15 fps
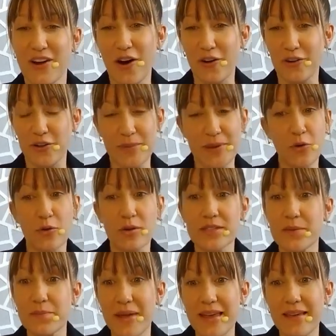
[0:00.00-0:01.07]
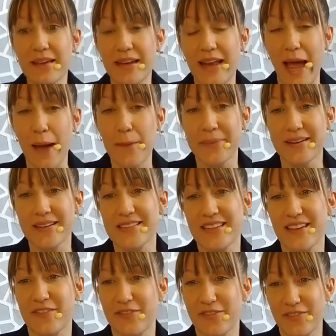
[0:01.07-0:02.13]
argument or a debate can happen is
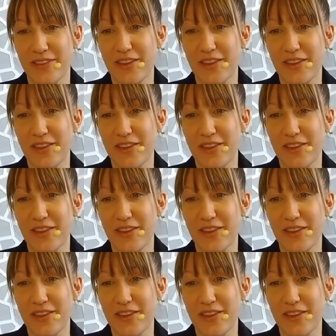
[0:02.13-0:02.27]
if